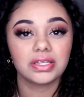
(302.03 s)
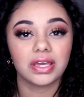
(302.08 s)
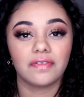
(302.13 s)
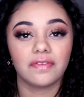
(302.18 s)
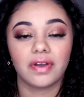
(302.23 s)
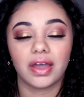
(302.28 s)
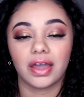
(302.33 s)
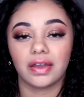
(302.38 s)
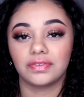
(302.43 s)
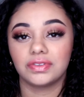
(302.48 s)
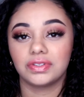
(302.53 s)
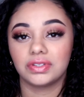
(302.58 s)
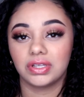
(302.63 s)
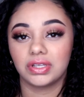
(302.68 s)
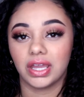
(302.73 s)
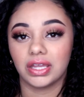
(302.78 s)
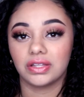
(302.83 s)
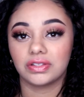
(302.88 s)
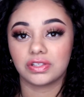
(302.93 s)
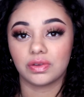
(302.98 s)
I've
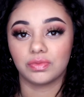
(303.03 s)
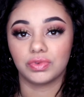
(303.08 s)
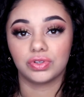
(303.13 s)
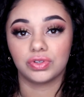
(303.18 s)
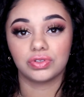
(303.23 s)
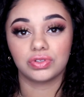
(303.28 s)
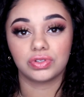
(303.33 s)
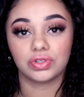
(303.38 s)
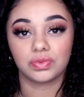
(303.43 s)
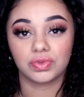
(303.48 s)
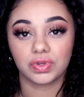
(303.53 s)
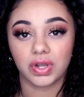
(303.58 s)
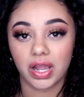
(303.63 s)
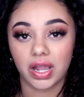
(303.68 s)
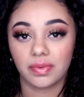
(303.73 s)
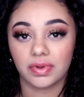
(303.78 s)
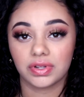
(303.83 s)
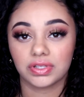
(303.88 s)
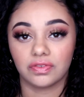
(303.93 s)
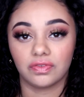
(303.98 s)
gained some new
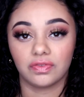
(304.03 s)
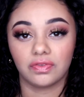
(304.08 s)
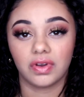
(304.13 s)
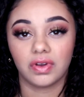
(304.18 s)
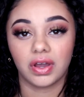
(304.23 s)
subscribers and